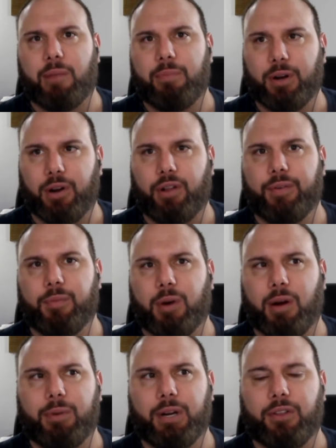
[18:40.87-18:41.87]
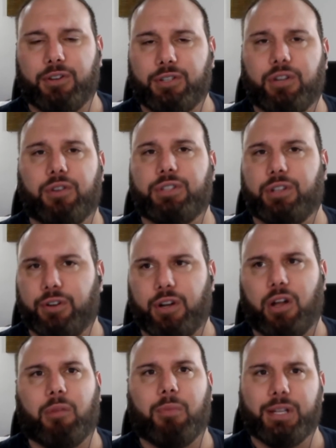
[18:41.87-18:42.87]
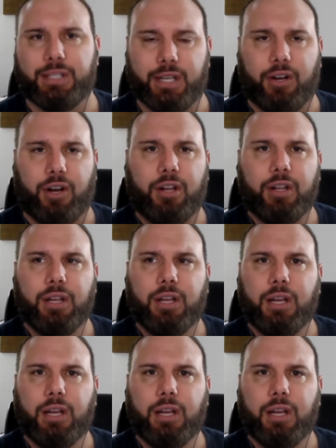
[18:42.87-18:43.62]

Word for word: up a co living property, there's no zero dollar months at all.